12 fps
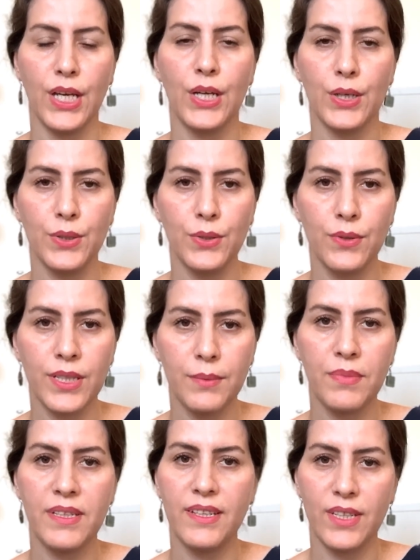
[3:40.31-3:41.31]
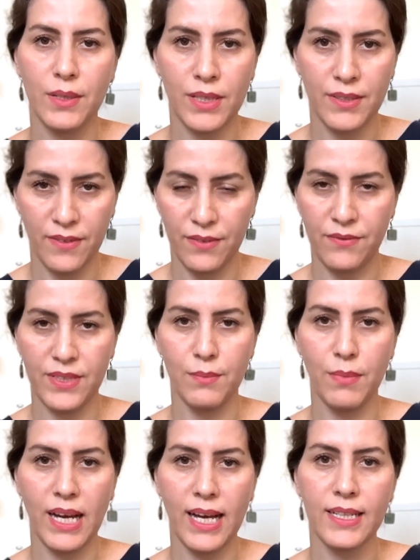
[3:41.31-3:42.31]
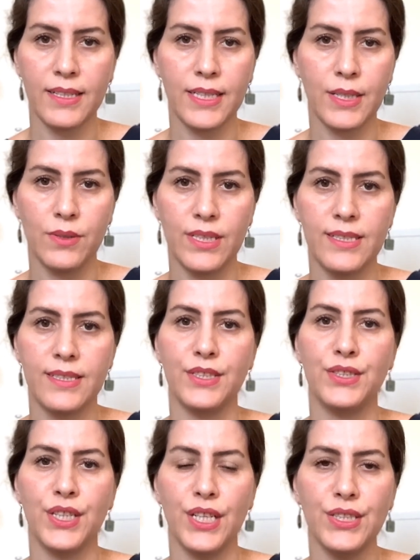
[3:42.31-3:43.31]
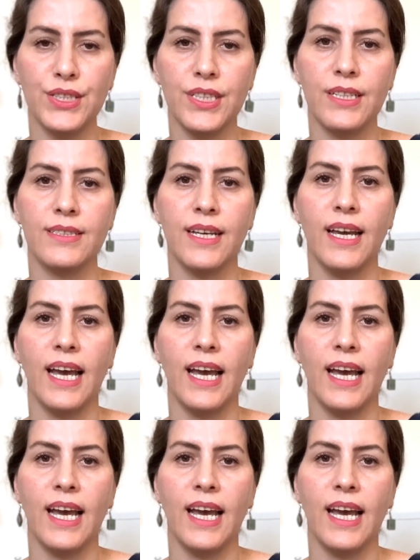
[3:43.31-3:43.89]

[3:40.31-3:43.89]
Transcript: You keep giving feedback, requesting changes,